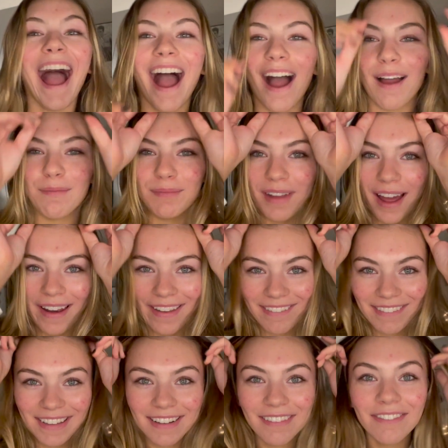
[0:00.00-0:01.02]
I'm not
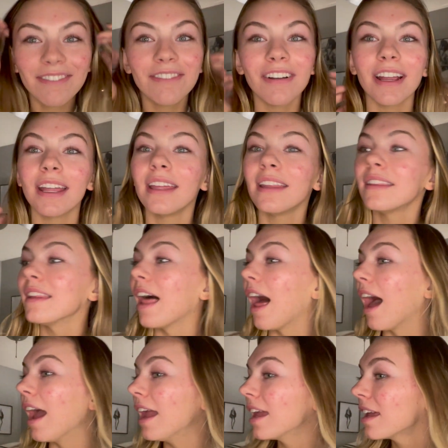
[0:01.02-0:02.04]
even gonna freaking
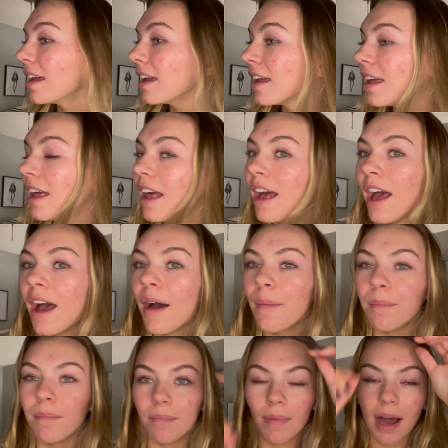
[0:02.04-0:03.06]
lie.
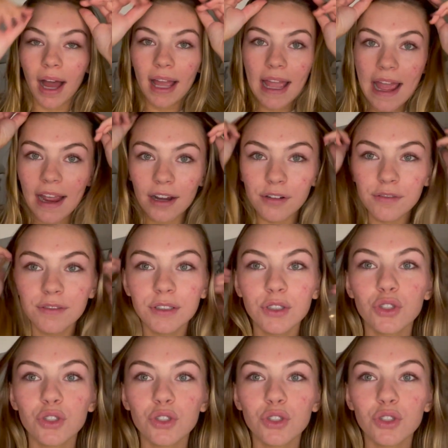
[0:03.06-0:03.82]
My hair feels